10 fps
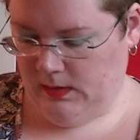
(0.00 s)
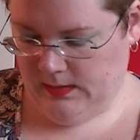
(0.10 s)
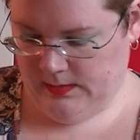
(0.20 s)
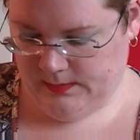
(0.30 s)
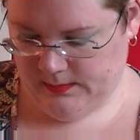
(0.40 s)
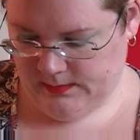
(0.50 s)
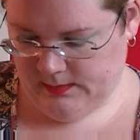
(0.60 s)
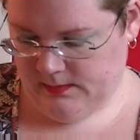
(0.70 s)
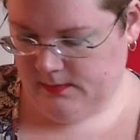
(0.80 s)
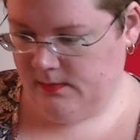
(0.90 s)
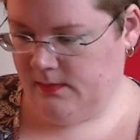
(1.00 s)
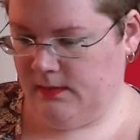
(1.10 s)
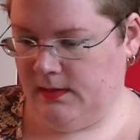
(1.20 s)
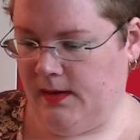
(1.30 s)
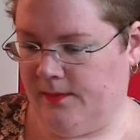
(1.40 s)
And
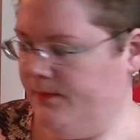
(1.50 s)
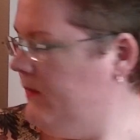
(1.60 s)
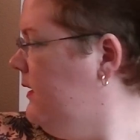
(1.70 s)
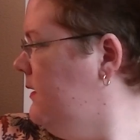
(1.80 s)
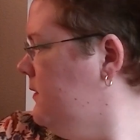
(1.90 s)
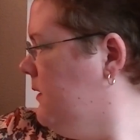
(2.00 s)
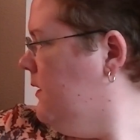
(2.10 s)
yeah, it's a